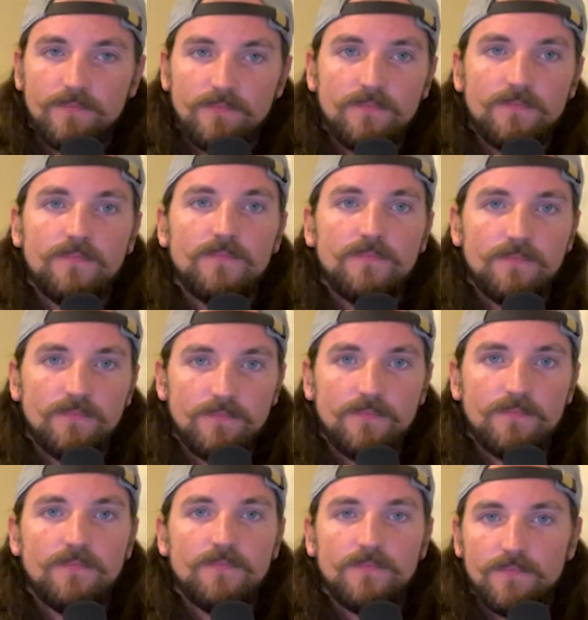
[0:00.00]

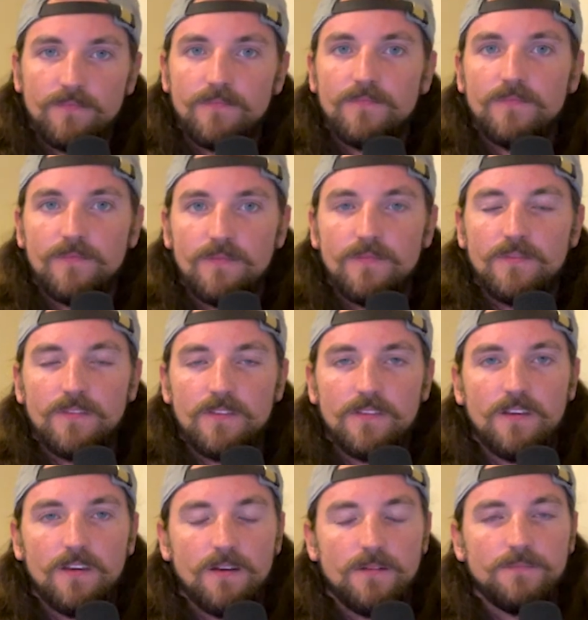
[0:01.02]

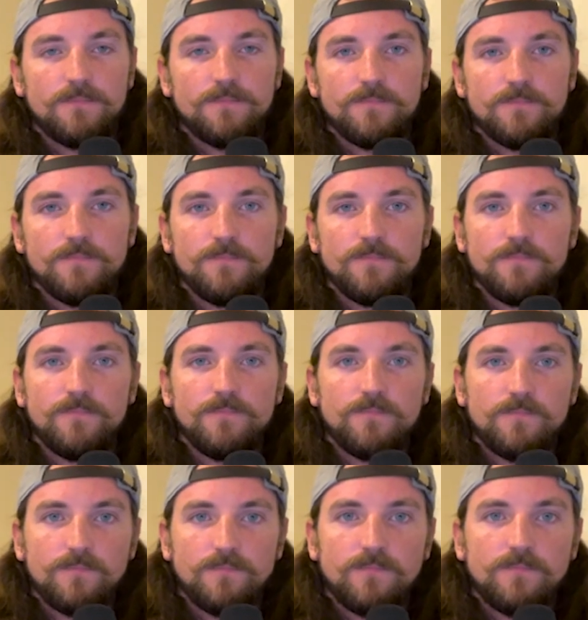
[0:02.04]

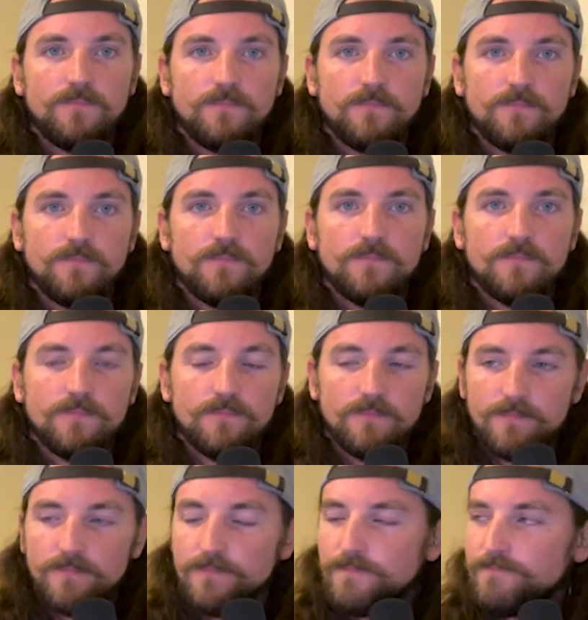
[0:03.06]

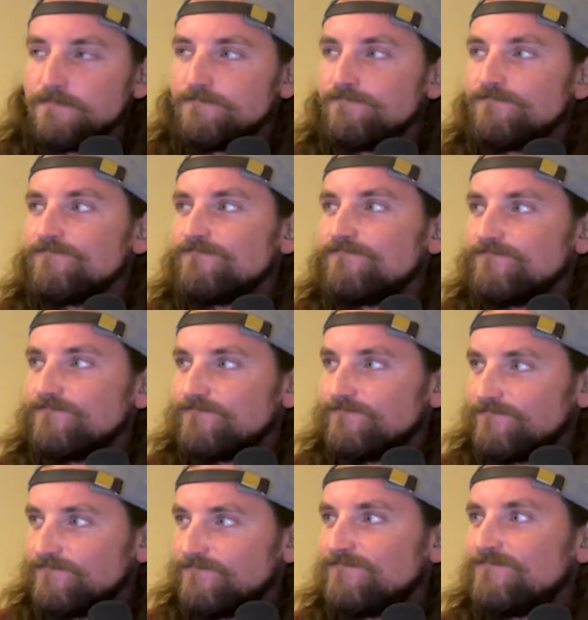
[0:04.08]

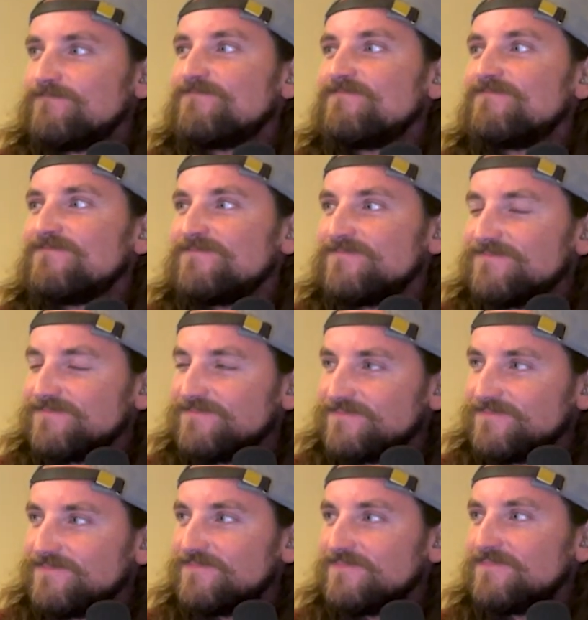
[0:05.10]

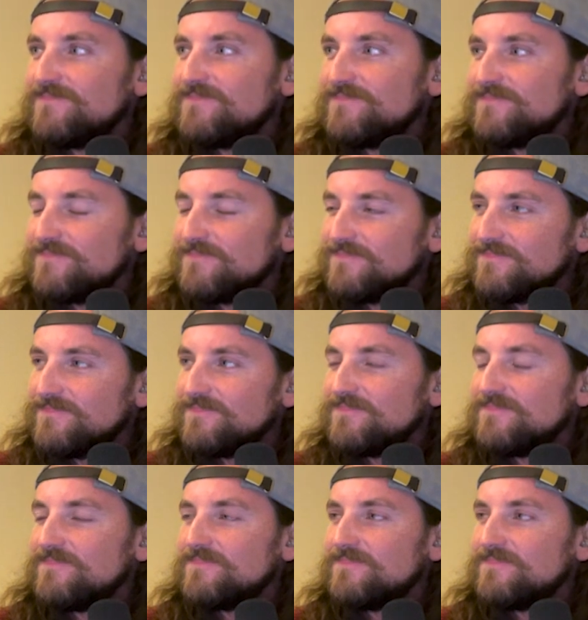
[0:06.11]

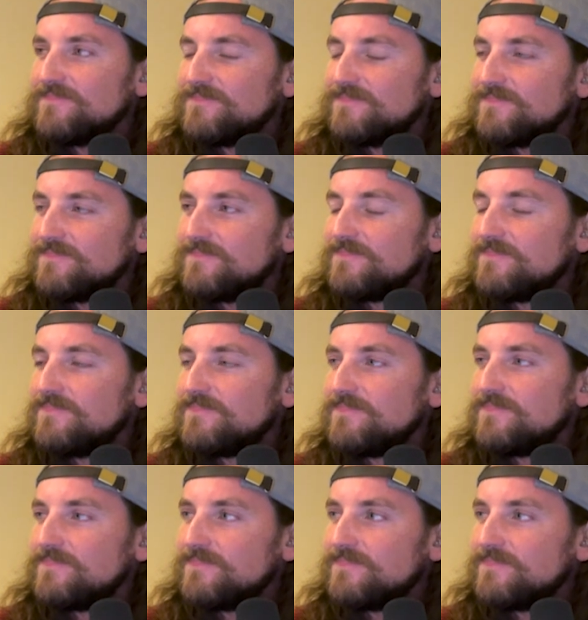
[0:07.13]
No words are spoken by the person on screen.